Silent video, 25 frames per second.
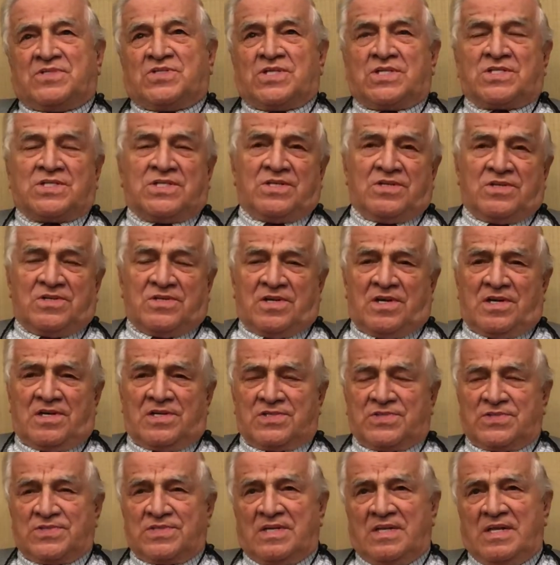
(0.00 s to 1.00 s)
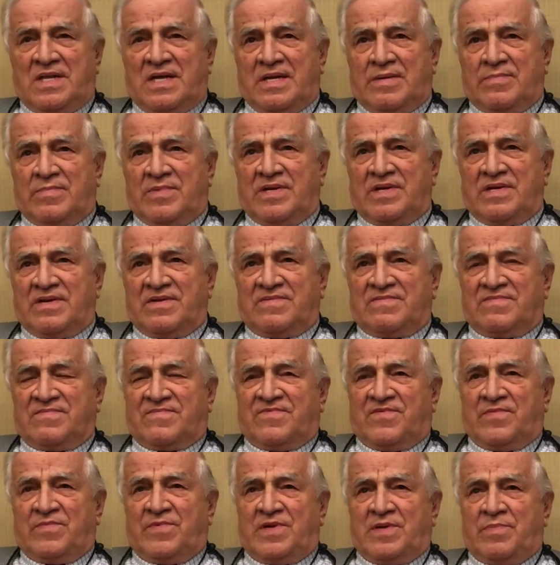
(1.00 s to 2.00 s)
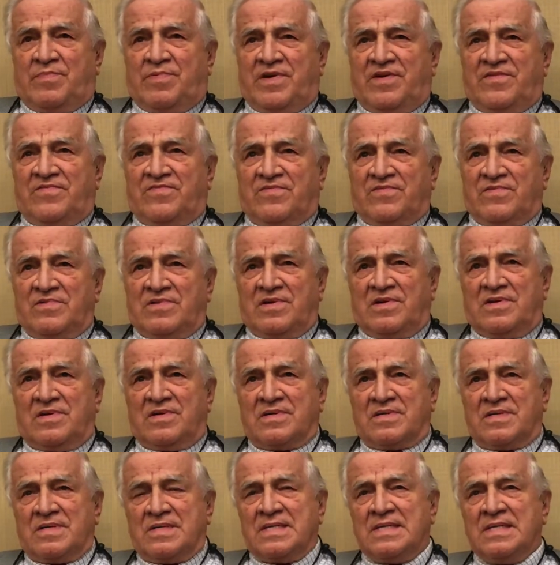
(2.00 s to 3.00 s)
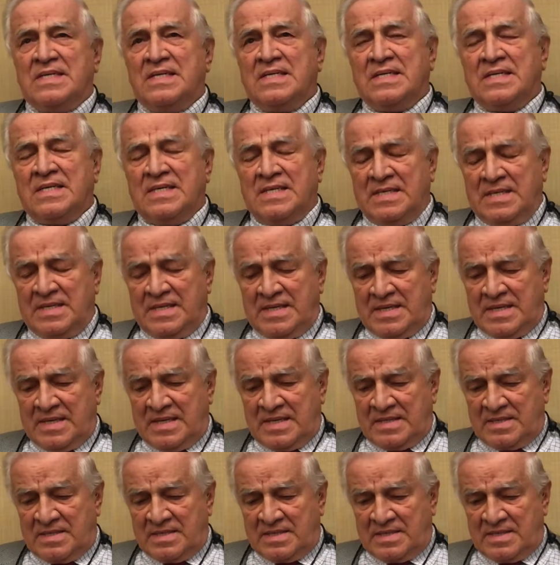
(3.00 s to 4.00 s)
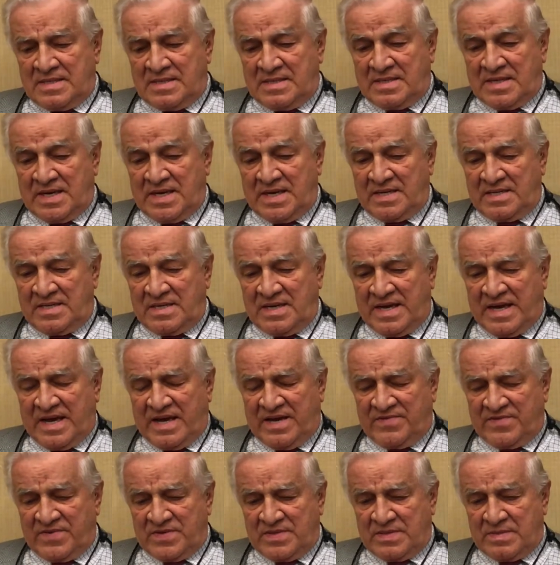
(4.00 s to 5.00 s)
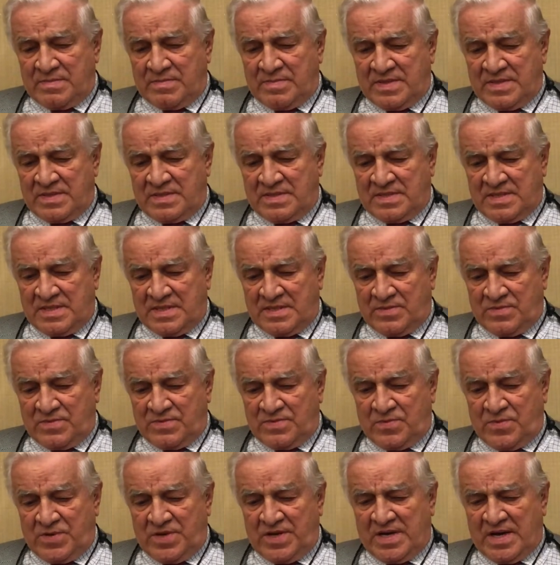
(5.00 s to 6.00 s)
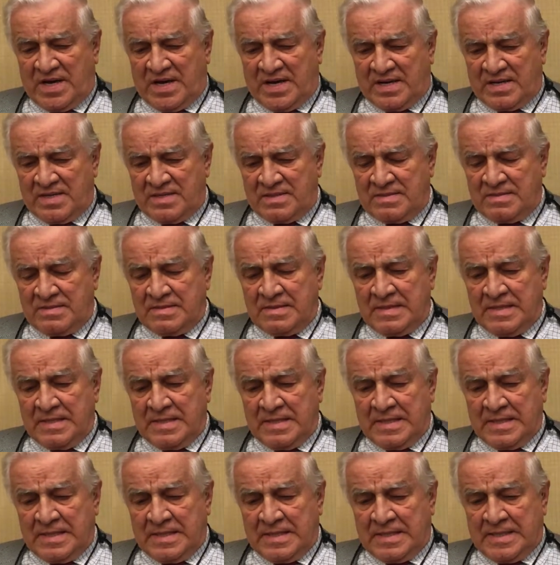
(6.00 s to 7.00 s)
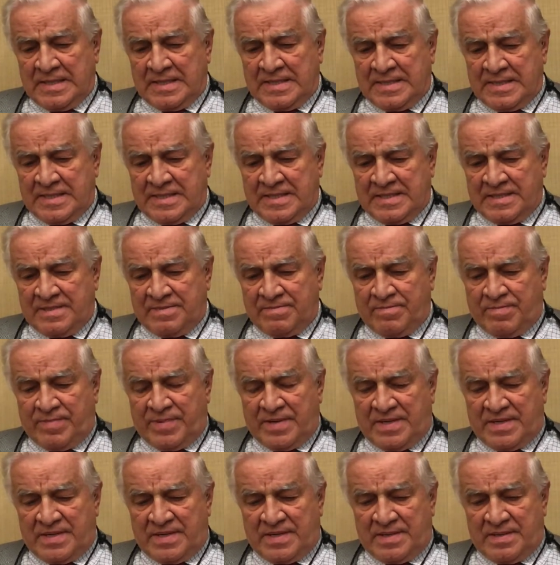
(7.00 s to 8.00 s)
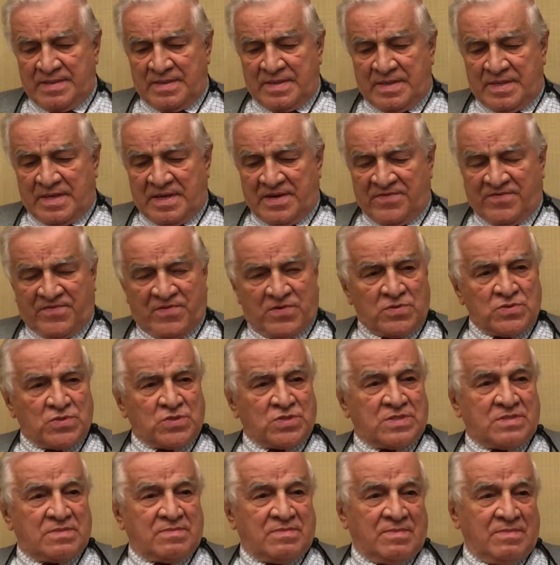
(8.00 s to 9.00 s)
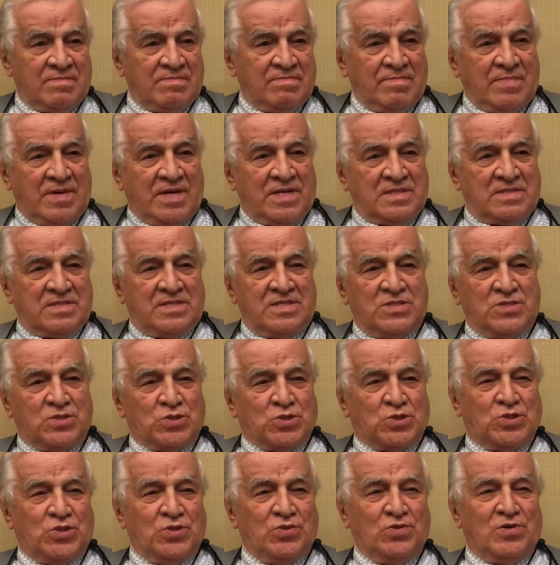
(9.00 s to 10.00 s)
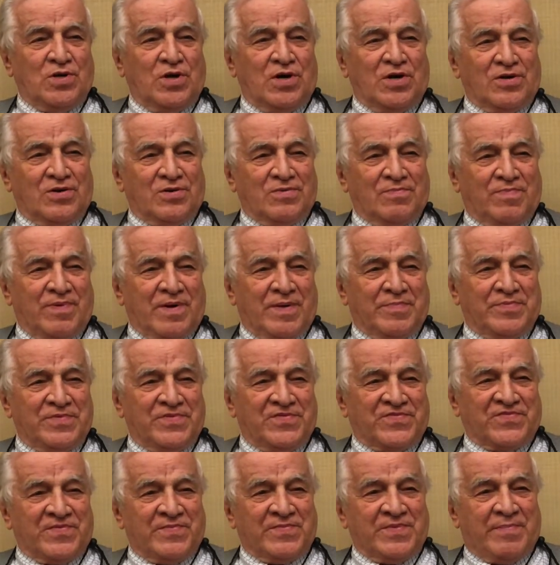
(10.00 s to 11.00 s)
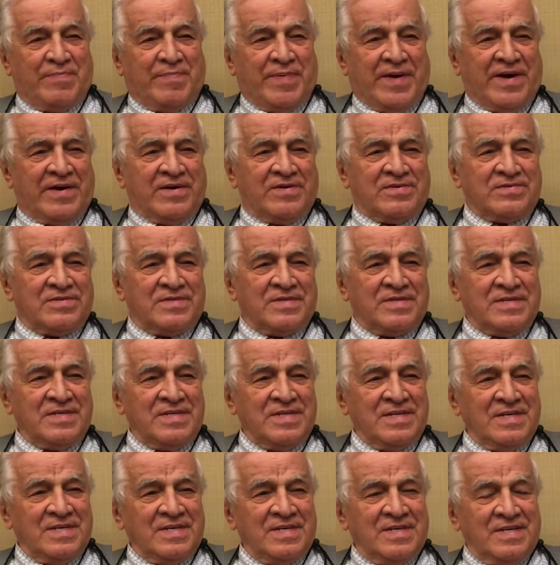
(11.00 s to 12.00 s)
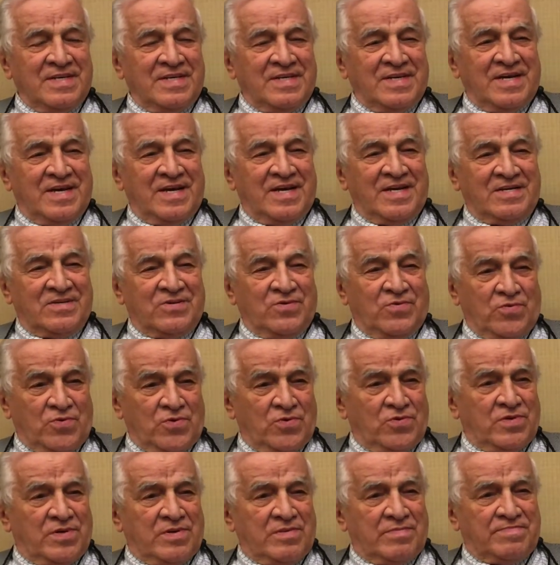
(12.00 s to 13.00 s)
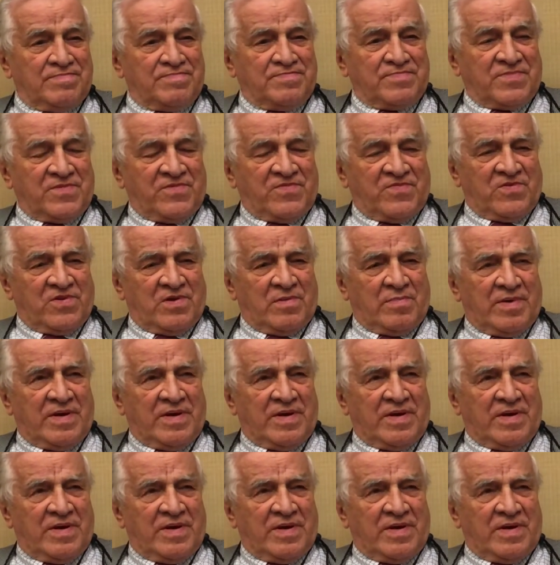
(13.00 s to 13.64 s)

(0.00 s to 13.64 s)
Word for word: six hundred dollars was a lot of money for me to pay for a dog, and uh, I didn't have it, but uh, we got it. Um, but I first bought these two dollar puppies from the pound, and grew them for